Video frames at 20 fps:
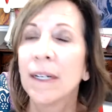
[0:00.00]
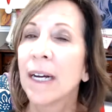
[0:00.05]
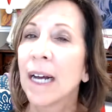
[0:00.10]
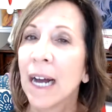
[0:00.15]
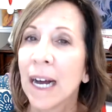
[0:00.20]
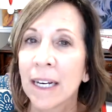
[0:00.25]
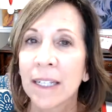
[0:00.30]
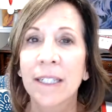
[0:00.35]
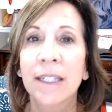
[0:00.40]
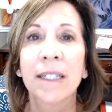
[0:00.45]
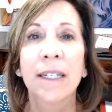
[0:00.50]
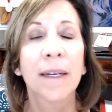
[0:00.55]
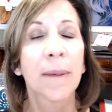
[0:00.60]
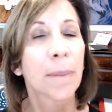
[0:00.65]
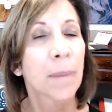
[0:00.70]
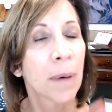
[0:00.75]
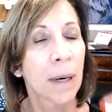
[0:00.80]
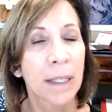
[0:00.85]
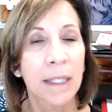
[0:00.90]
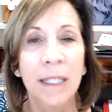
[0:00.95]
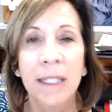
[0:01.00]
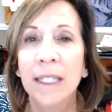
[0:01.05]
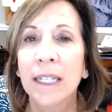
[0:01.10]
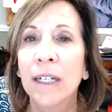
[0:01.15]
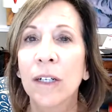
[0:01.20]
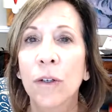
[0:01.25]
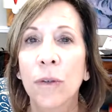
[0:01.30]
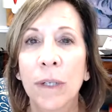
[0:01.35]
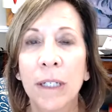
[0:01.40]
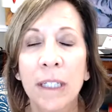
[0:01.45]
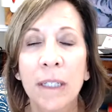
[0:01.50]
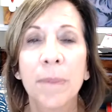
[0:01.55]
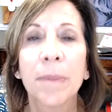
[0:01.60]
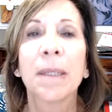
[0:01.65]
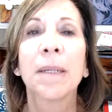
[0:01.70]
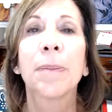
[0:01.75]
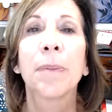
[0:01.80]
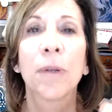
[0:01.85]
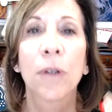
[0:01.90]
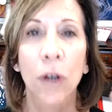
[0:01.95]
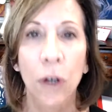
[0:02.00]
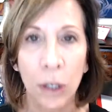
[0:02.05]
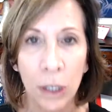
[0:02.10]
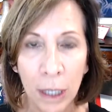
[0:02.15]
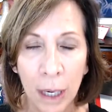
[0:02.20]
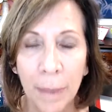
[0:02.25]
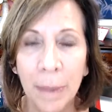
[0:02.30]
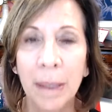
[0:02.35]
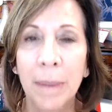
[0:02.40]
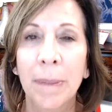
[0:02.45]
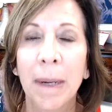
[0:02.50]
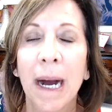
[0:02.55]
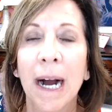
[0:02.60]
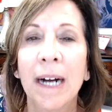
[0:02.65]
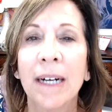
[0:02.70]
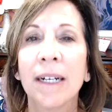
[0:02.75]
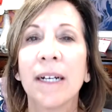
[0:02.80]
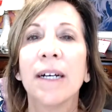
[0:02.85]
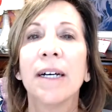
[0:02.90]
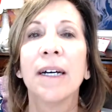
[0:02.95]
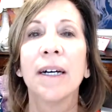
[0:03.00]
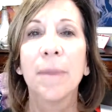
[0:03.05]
As prices increase, people are coming back,